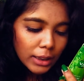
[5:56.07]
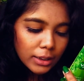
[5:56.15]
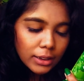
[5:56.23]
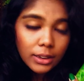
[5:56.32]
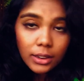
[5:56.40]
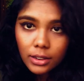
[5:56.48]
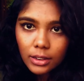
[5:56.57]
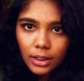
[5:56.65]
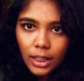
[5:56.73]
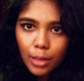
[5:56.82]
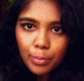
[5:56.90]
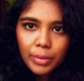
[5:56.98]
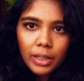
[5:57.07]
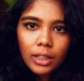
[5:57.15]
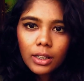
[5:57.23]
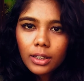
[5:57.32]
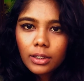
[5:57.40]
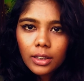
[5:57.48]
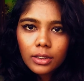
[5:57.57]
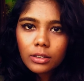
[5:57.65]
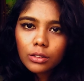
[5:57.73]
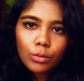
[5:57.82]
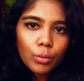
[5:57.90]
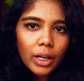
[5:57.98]
60 ml, and
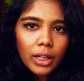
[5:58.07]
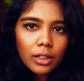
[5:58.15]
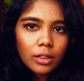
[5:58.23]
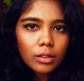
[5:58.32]
it's quite